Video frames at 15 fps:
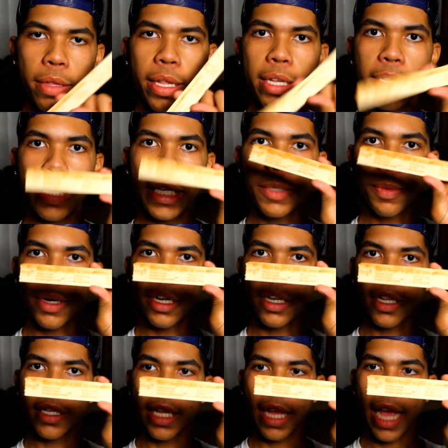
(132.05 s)
this is what it
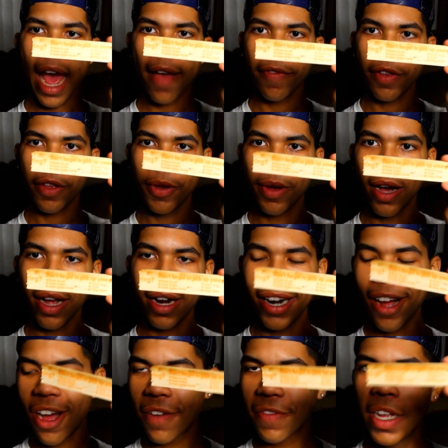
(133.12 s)
looks like after you cut it
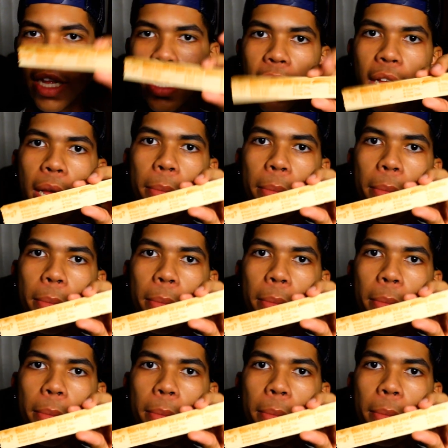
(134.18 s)
off,